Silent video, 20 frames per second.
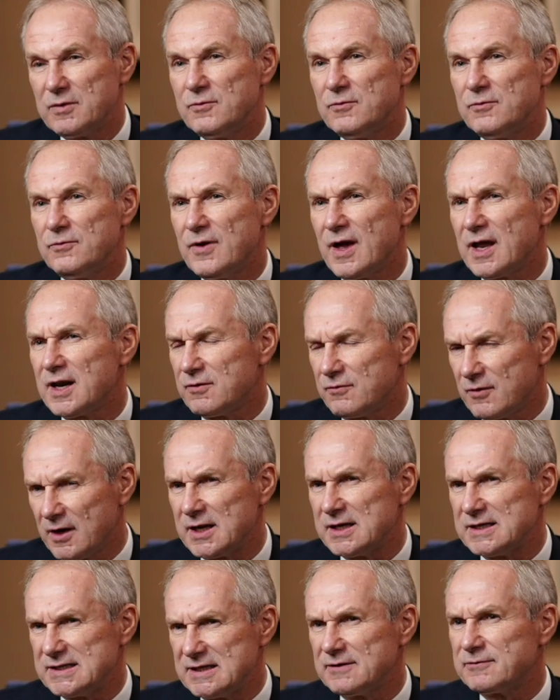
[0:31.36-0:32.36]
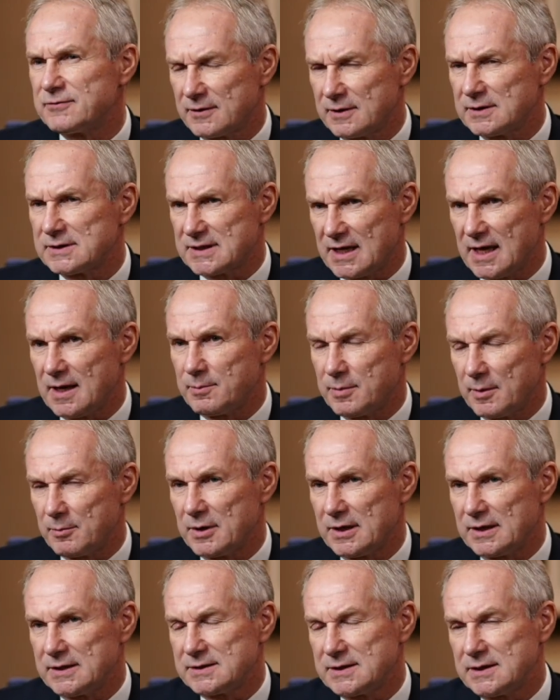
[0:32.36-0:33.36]
very, very different
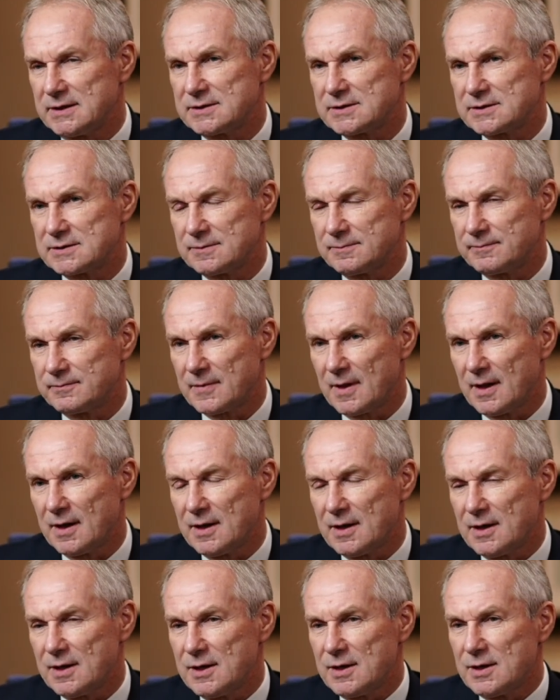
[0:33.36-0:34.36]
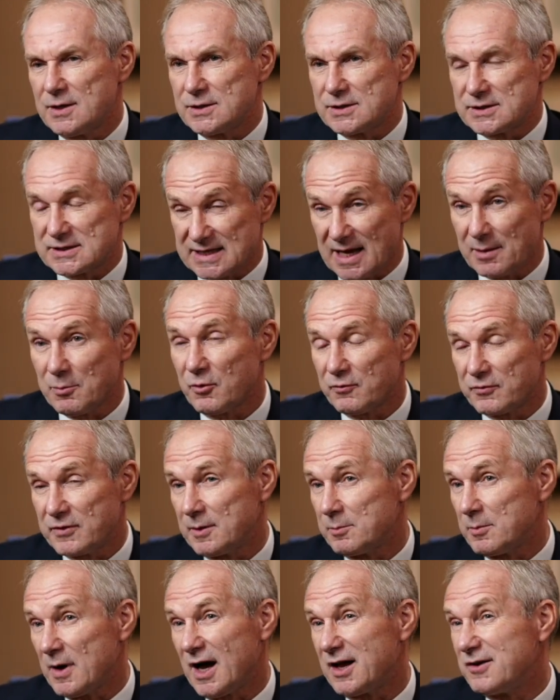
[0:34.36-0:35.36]
capabilities. Some of
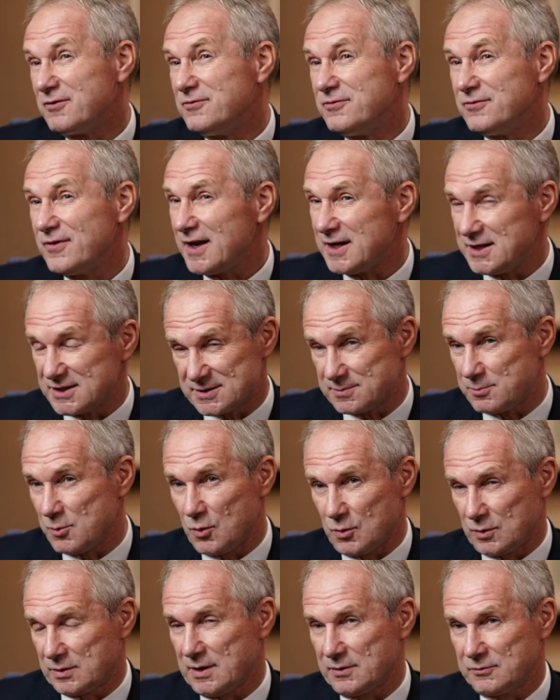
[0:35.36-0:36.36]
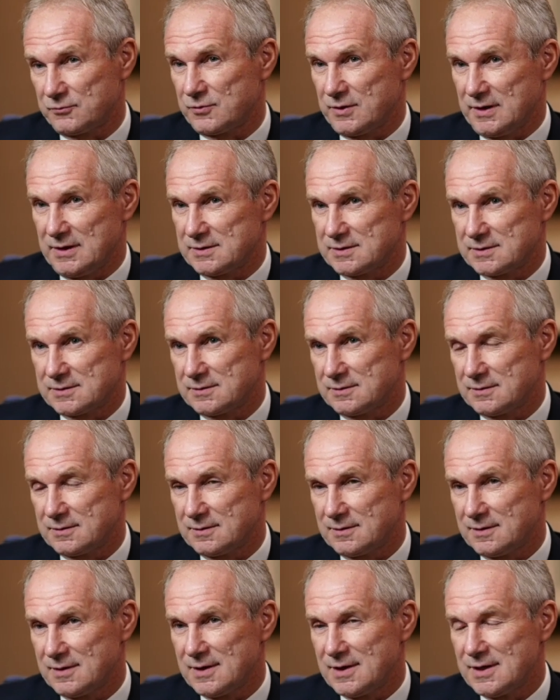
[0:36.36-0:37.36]
them are very small countries.
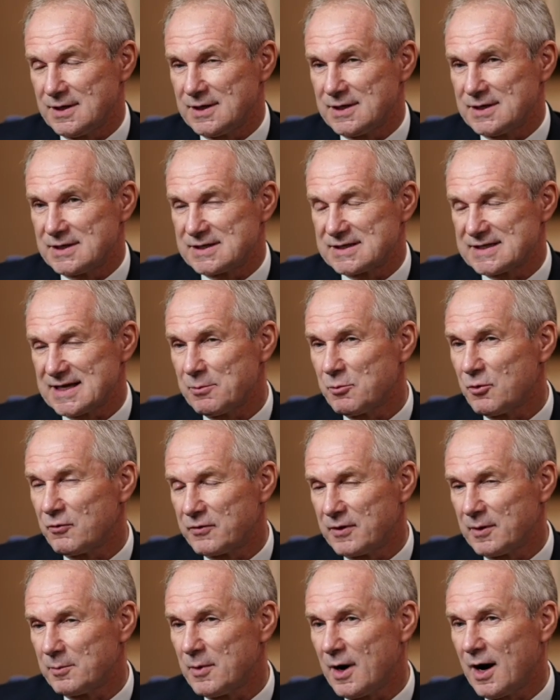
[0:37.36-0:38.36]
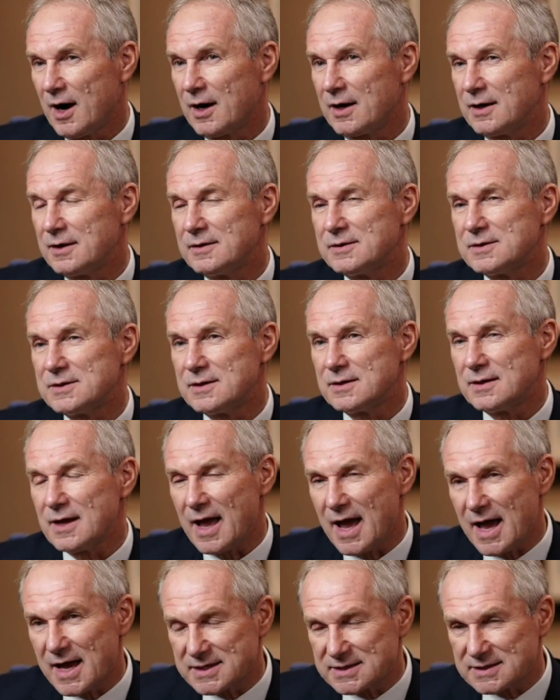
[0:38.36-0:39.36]
Some of them are
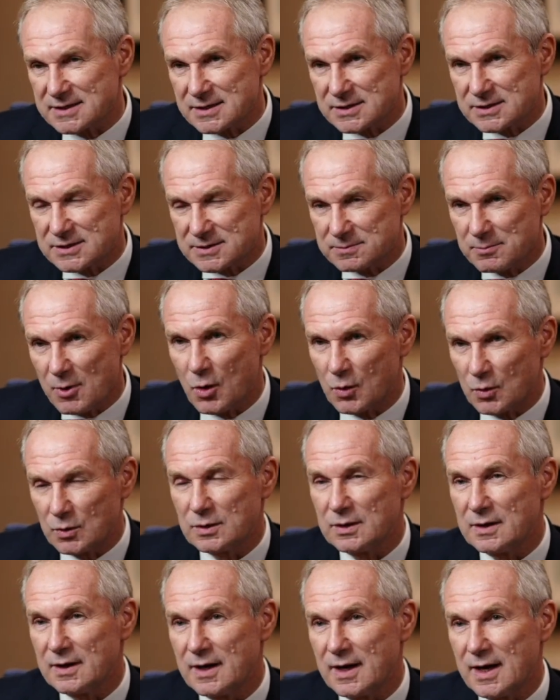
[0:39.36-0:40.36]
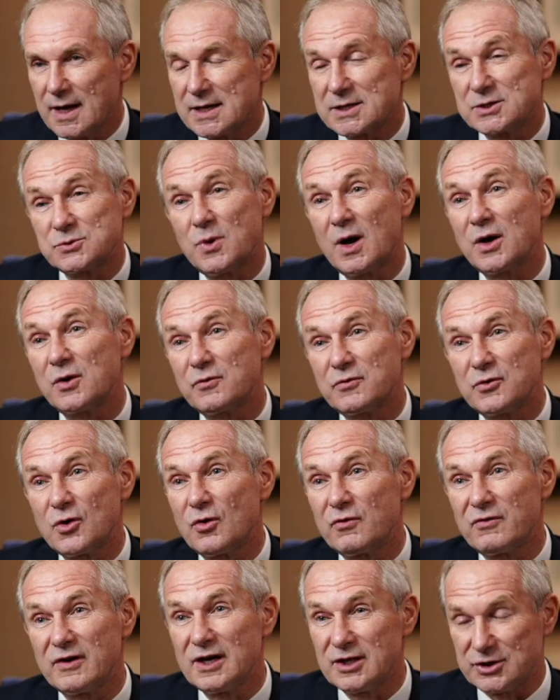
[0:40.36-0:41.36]
as small as one of your
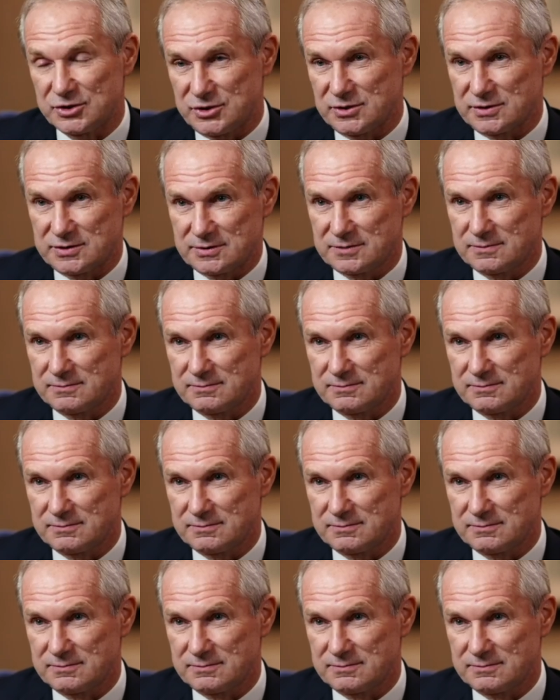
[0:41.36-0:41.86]
villages.